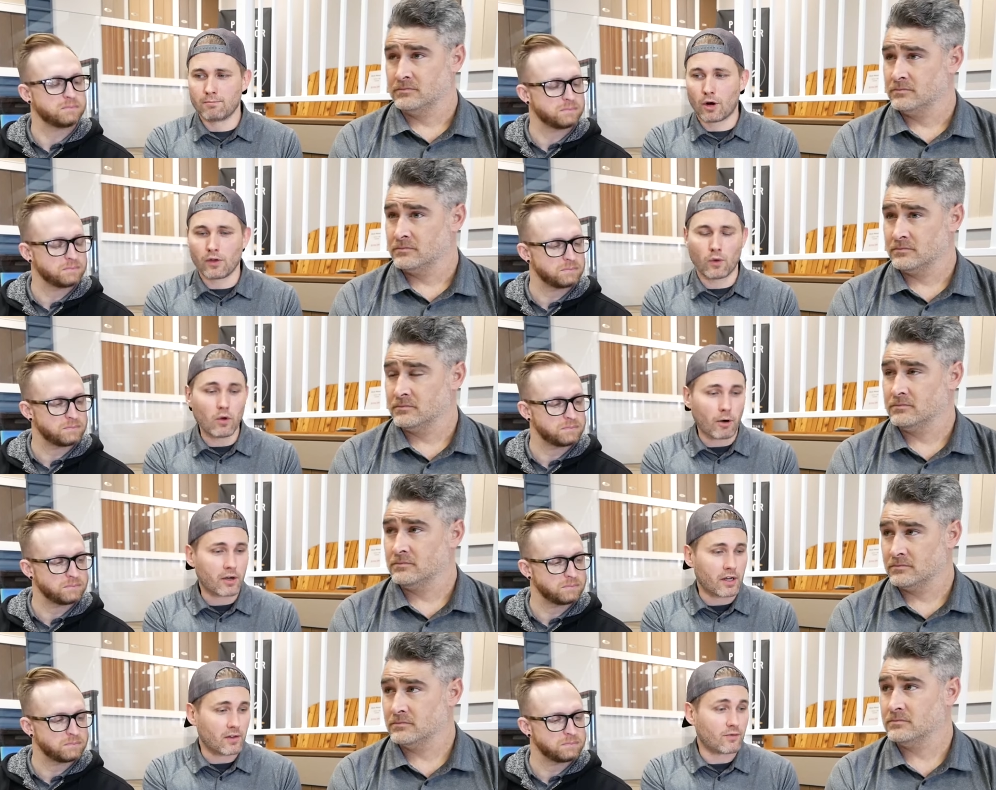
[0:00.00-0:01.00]
Speaker 1: mar- the whole
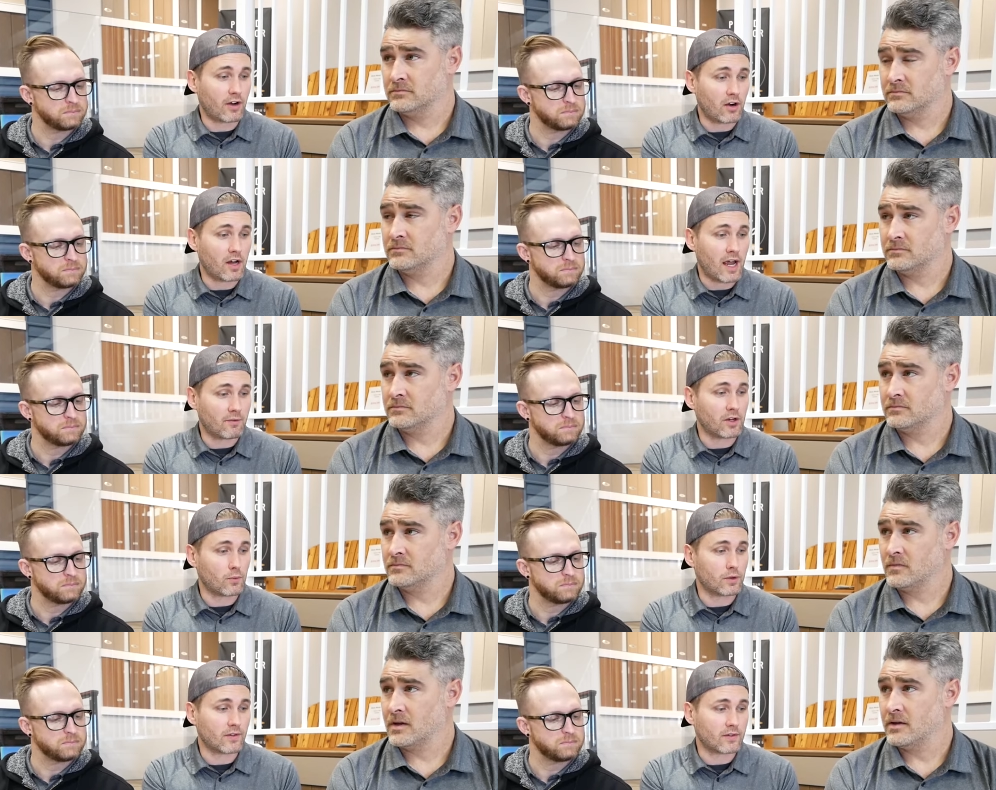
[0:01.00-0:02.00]
market is very heavy
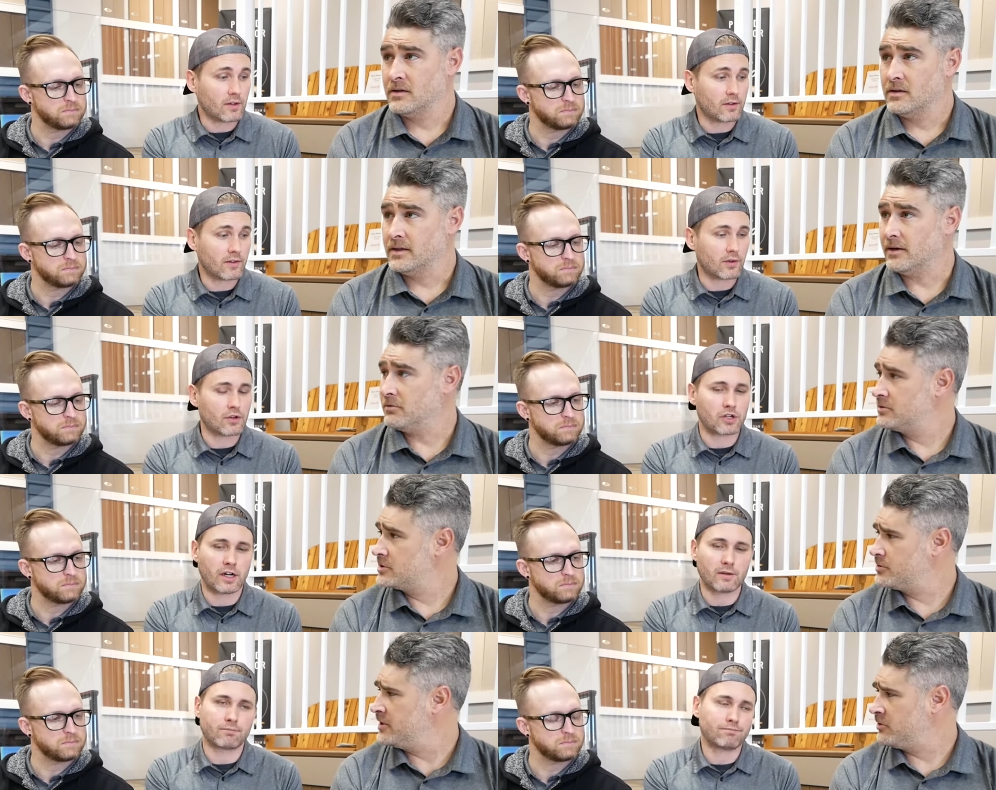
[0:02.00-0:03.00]
on wood still, and yeah, so they're
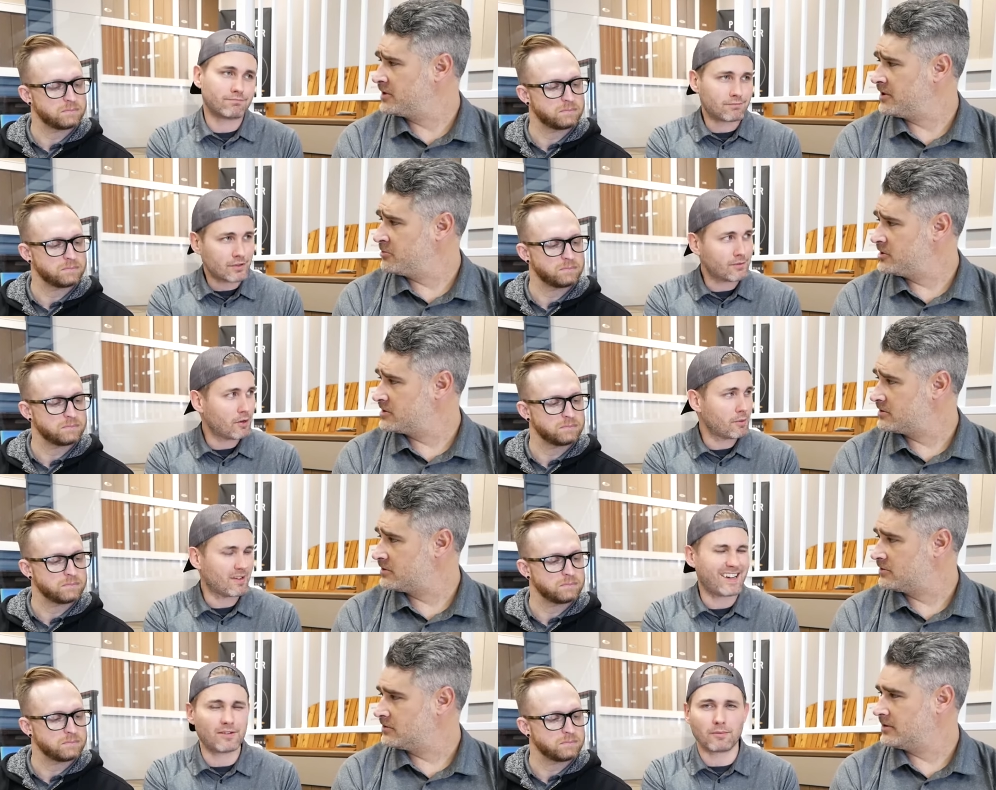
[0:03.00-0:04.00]
trying. Do you know what the number convert,
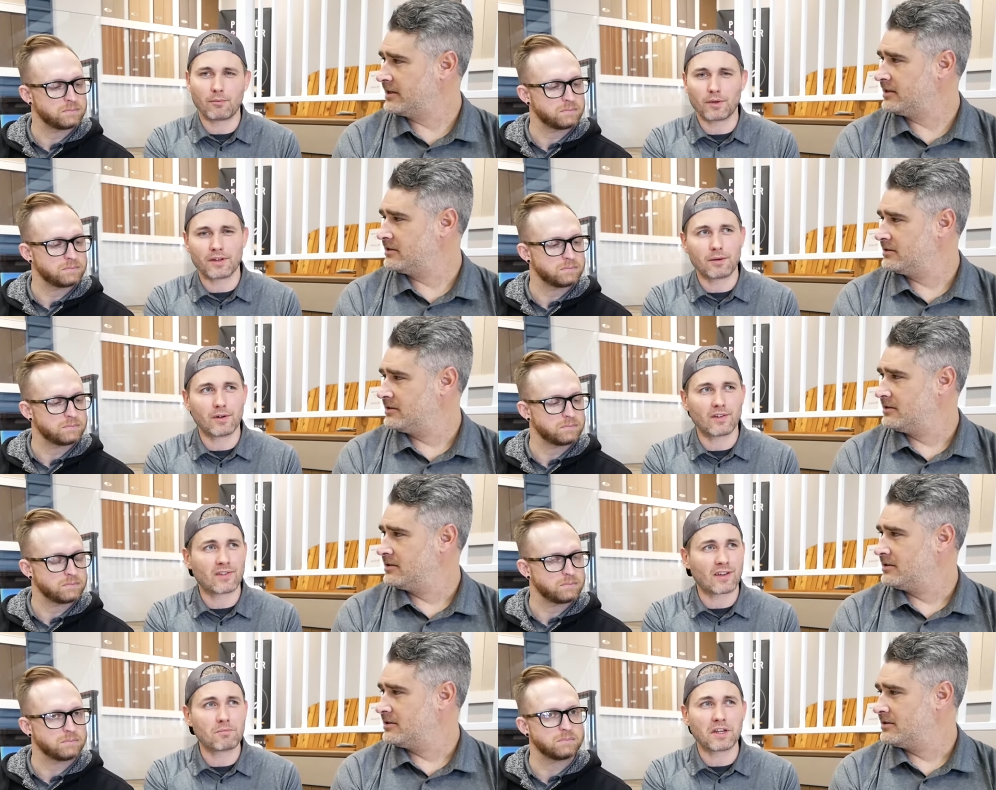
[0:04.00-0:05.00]
is? I don't remember like, what the number is.
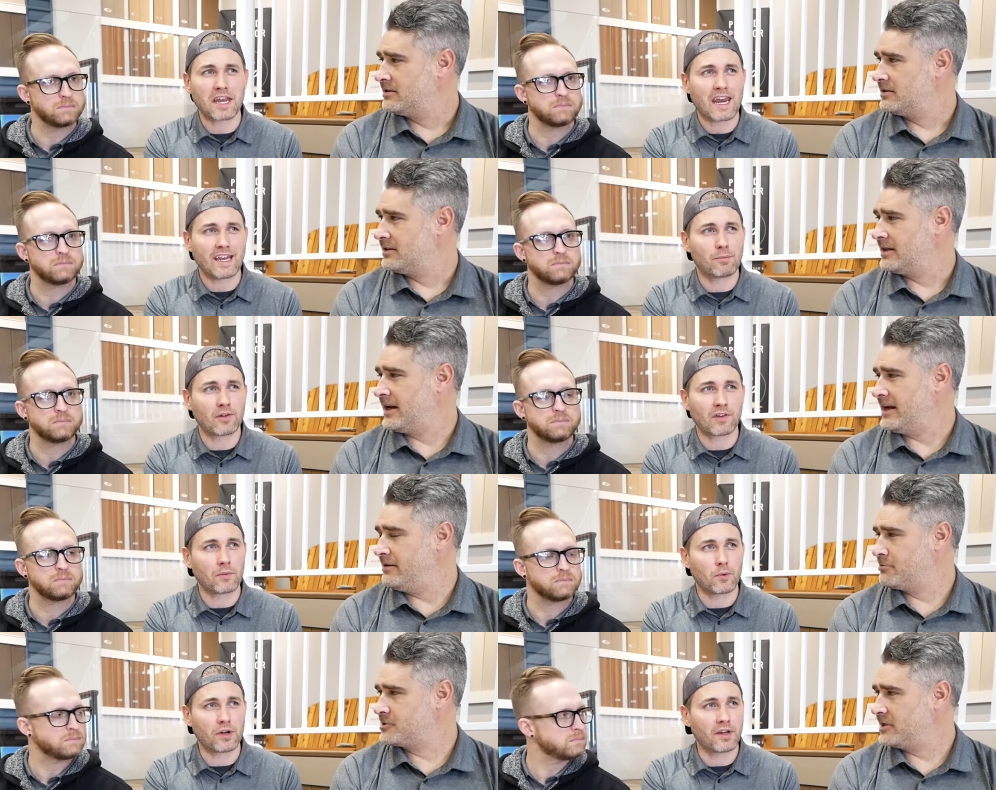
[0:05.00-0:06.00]
It's something like eighty
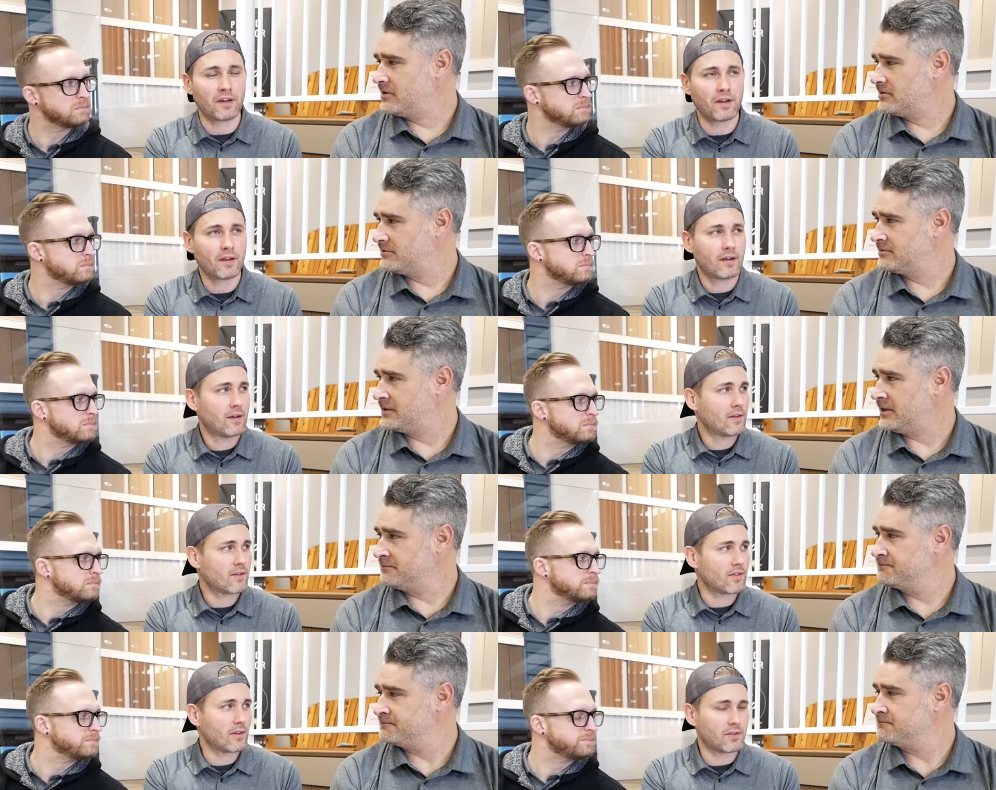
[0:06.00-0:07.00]
percent wood,
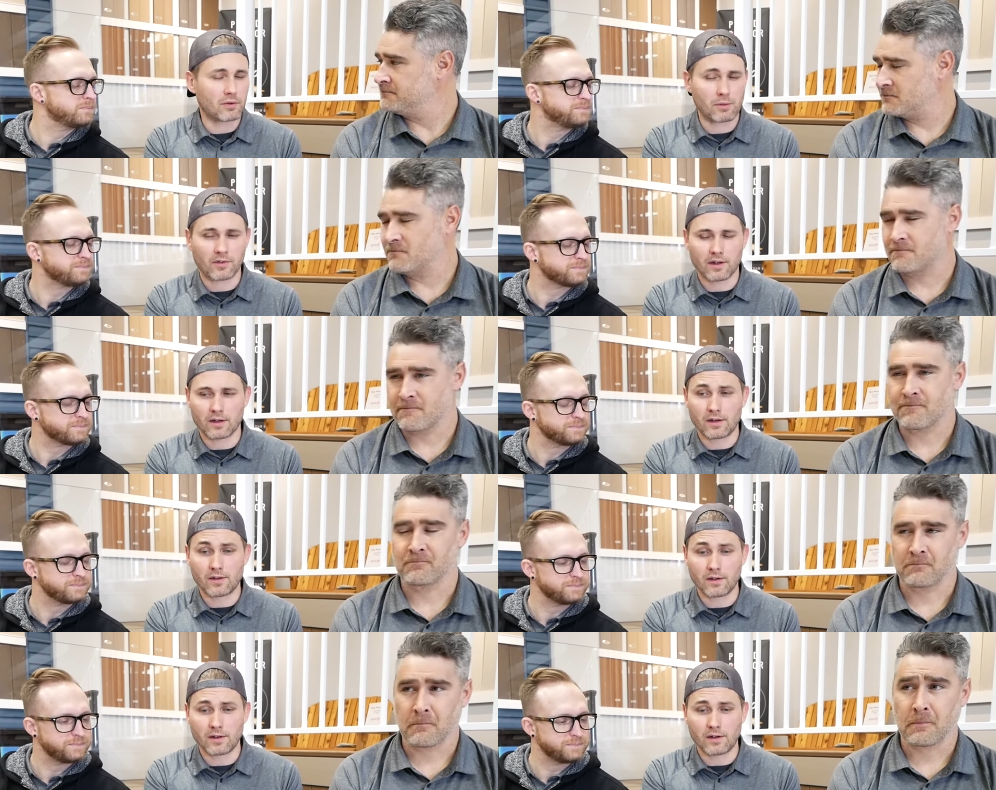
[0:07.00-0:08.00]
yeah. still twenty percent
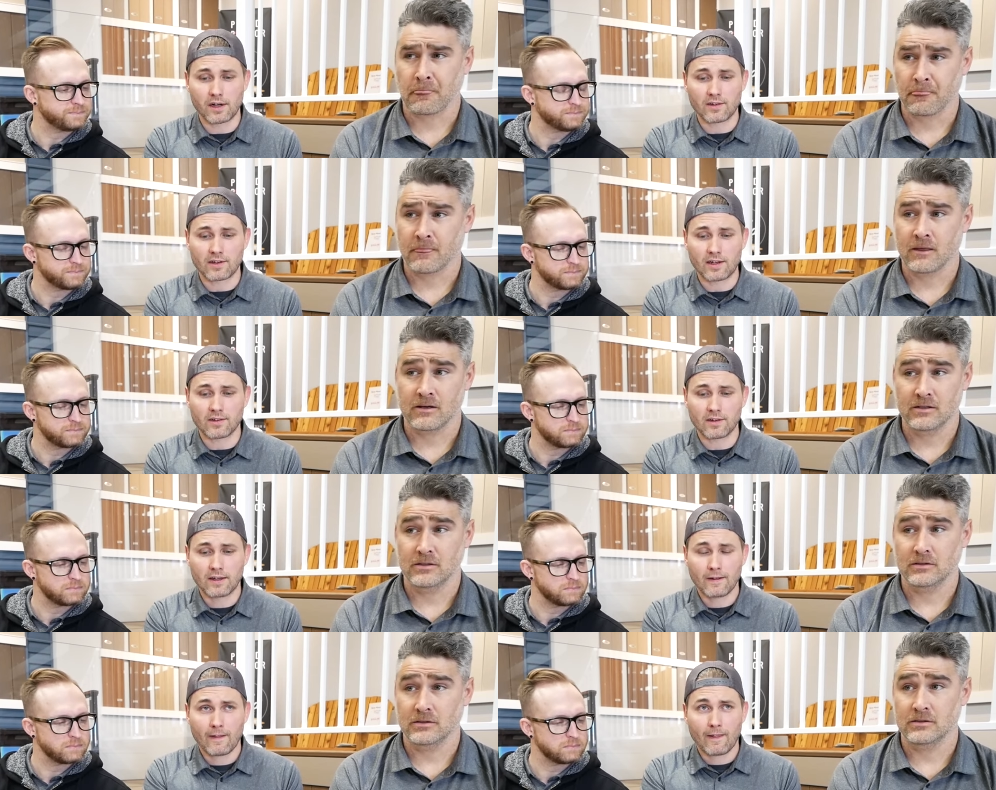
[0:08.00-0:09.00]
in in the United States.
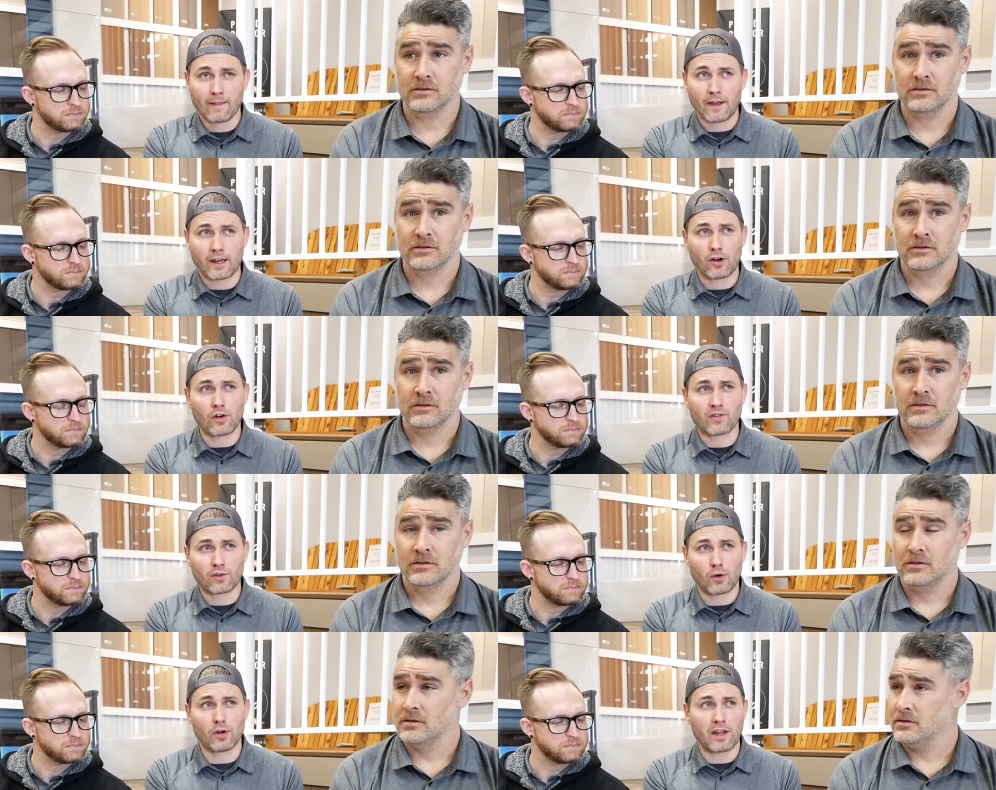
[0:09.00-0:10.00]
Like in our
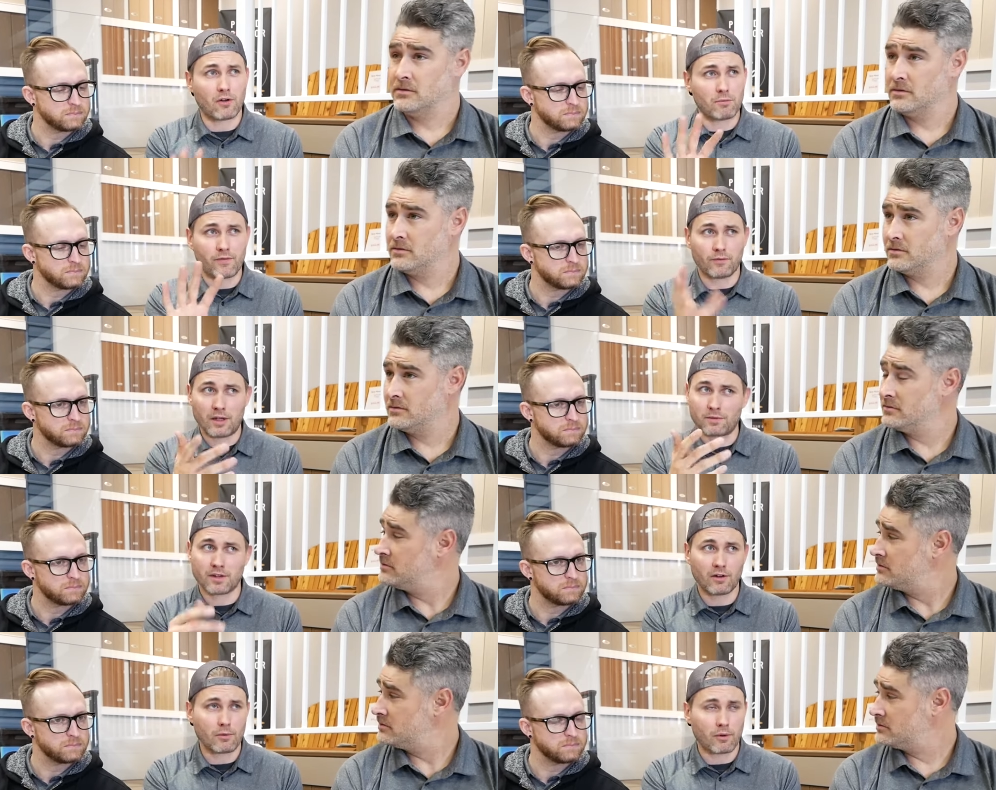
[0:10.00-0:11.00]
store, that would be
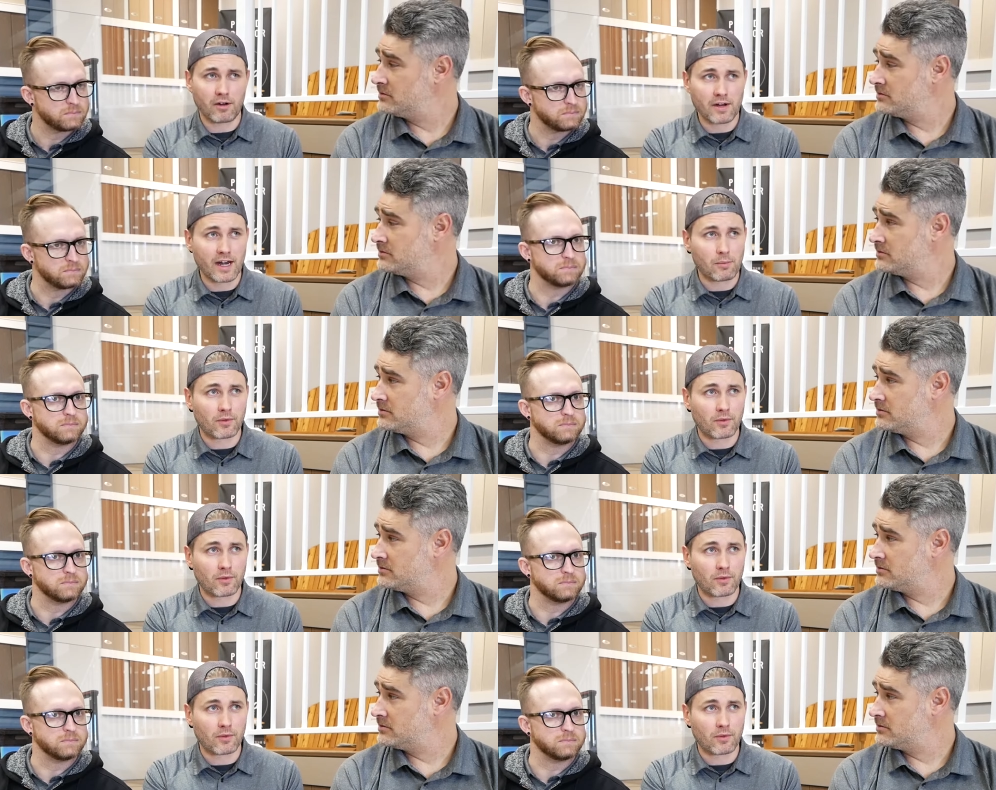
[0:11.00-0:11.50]
flipped. That would be probably ninety